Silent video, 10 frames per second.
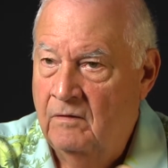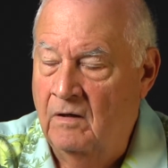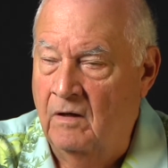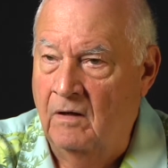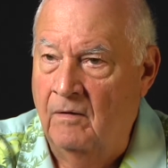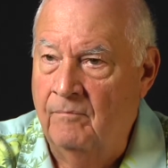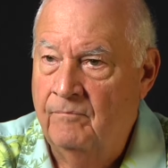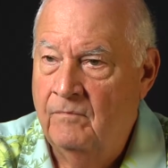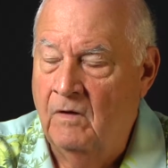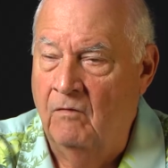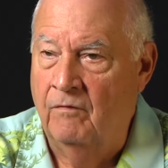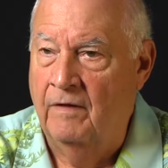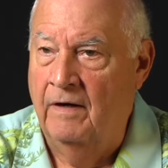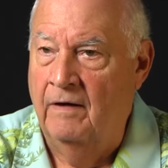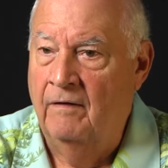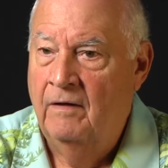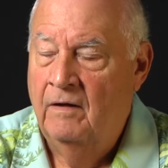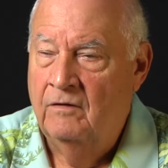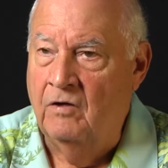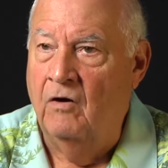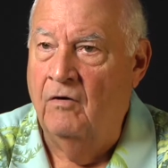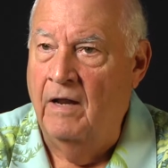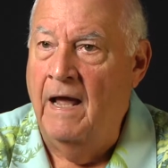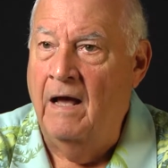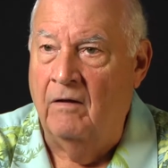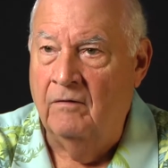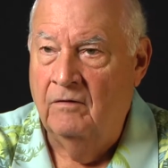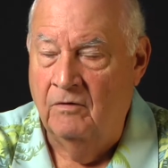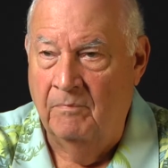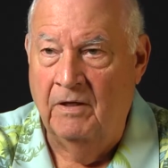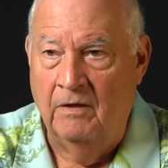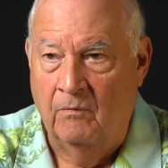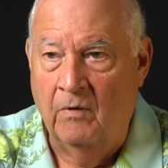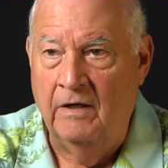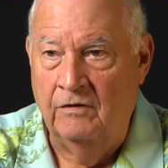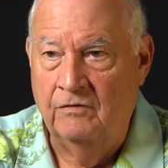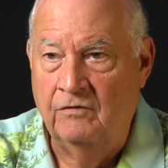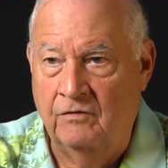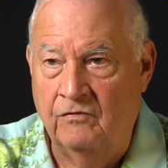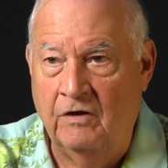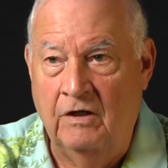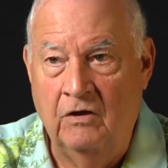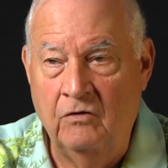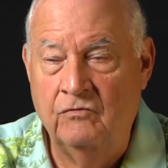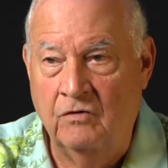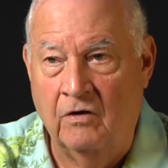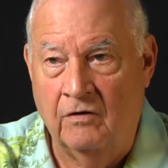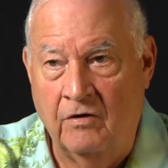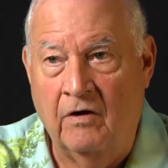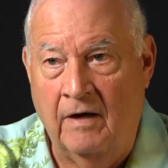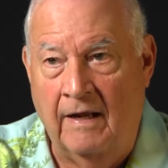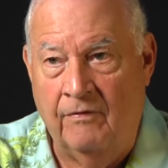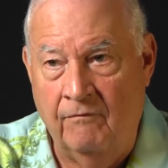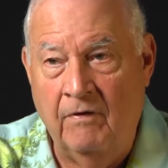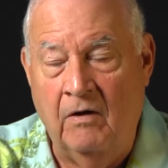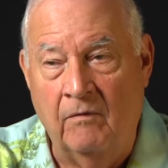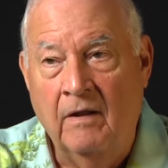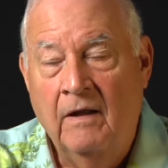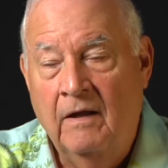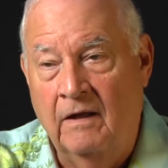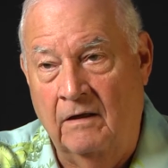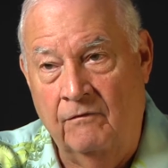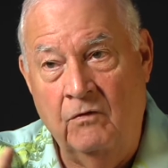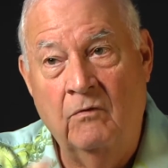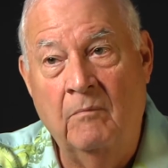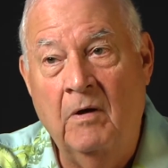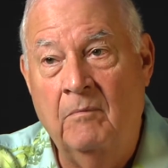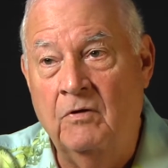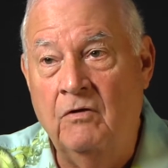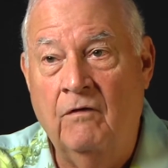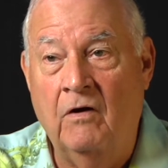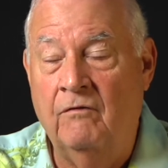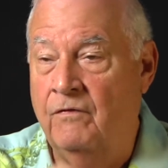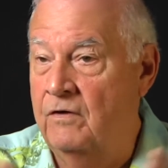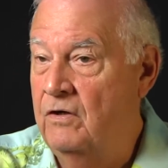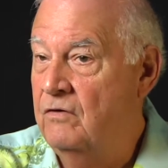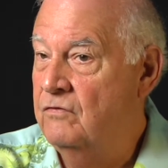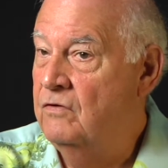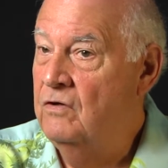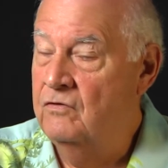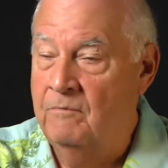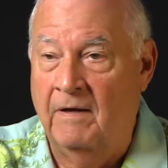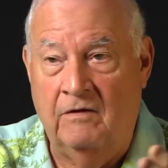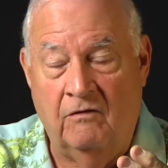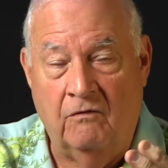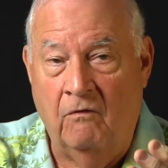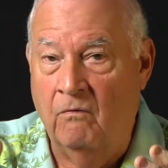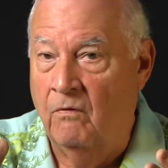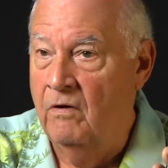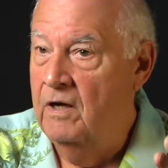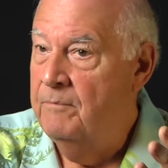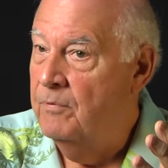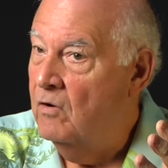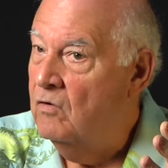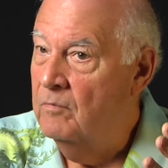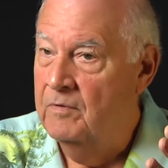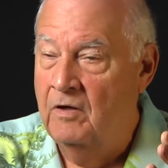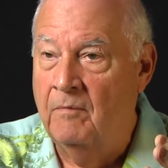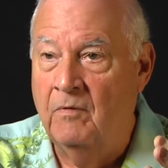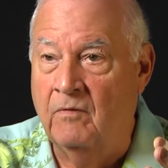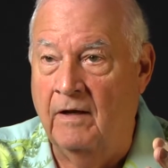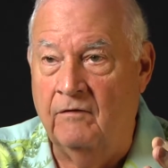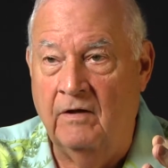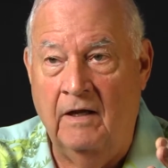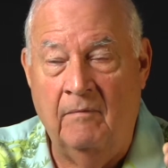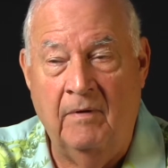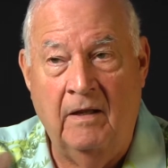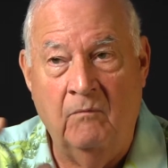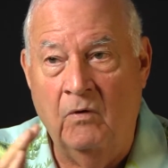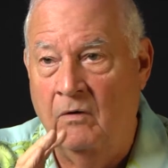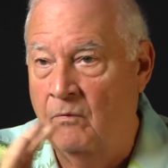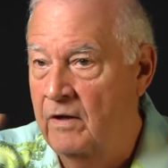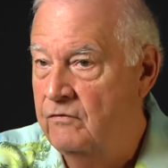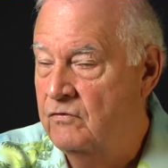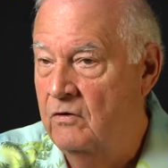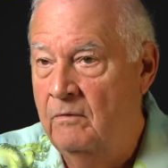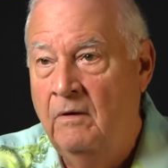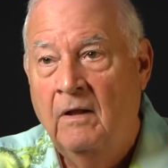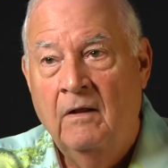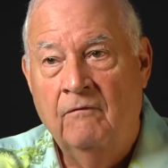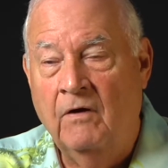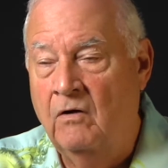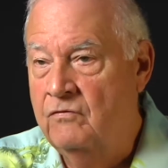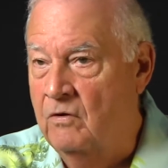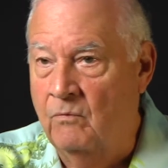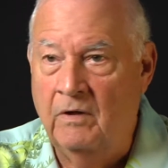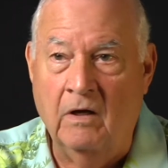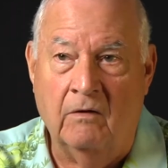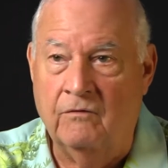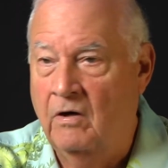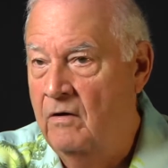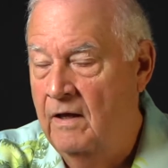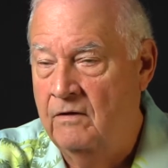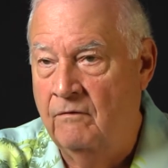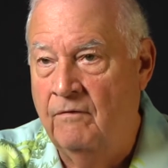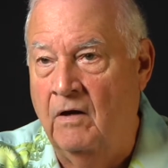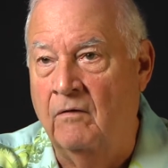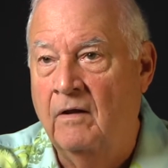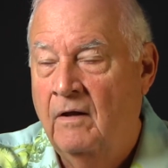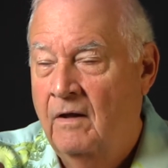Um, over there turned out to be a race to see who's going to turn out the vote. Right. And if you remember, you've heard for years and years about this great program the Democrats had, man, we're registering folks and we're going to turn out the vote.